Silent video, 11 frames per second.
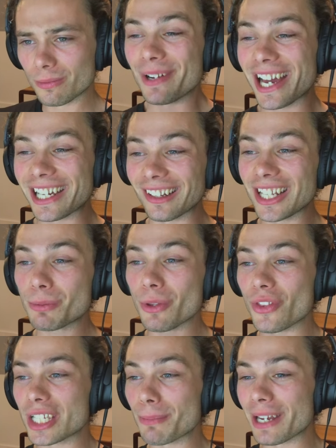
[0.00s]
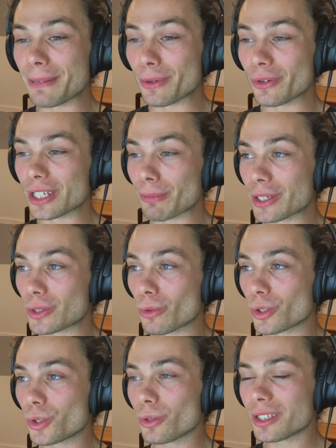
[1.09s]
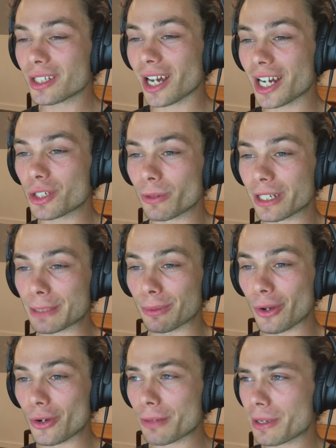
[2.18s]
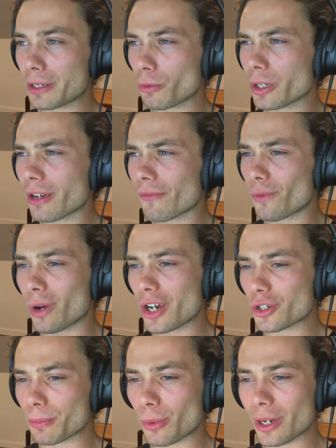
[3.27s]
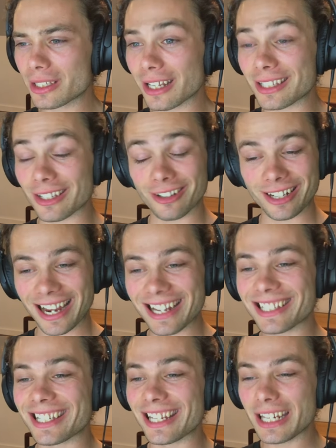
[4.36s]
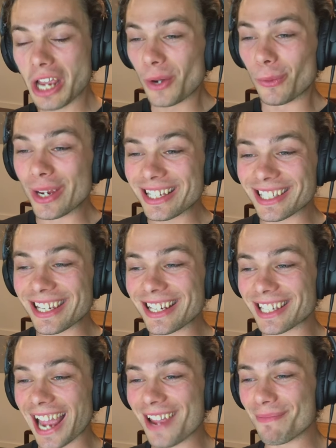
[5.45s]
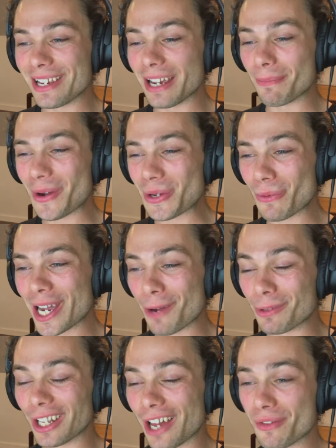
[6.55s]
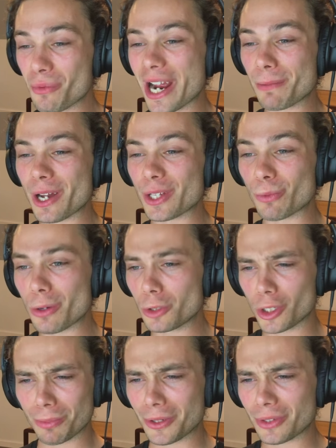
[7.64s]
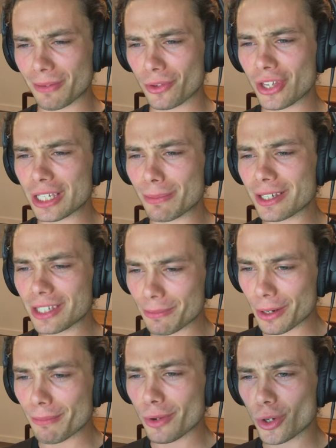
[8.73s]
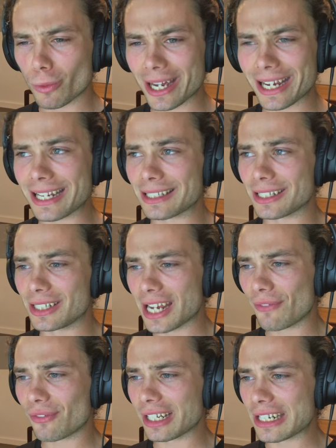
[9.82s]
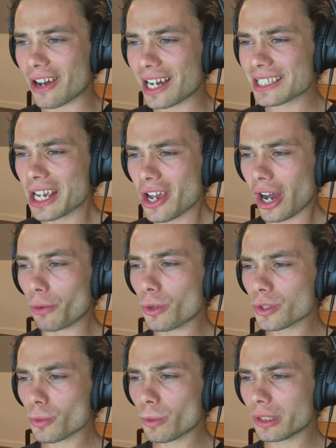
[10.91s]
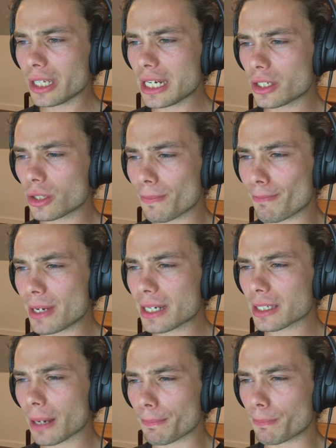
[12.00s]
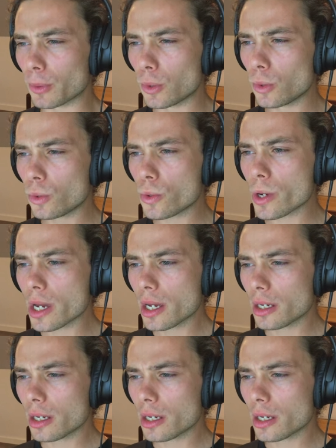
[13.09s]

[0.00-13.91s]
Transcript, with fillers: But hey, at least with this many buildings, my score should start to explode. I mean, already at 400 points, that's okay. See, week six gave me a motorway. I would love a roundabout as well just because everything's mixing, but a motorway is definitely nice. I also will need to mix up blue